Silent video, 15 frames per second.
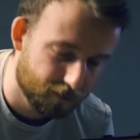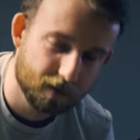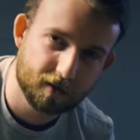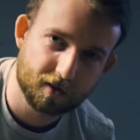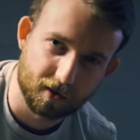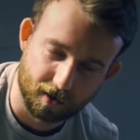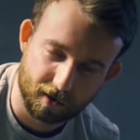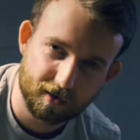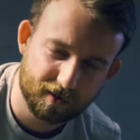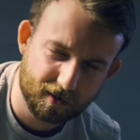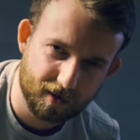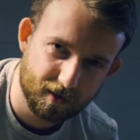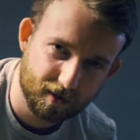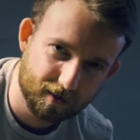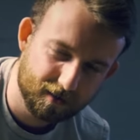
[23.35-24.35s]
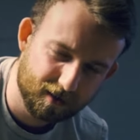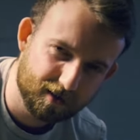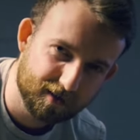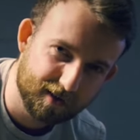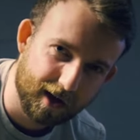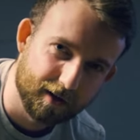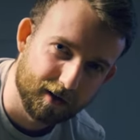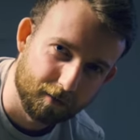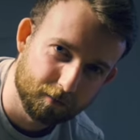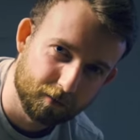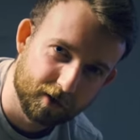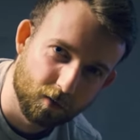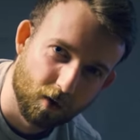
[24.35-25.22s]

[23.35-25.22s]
It's gonna stand up pretty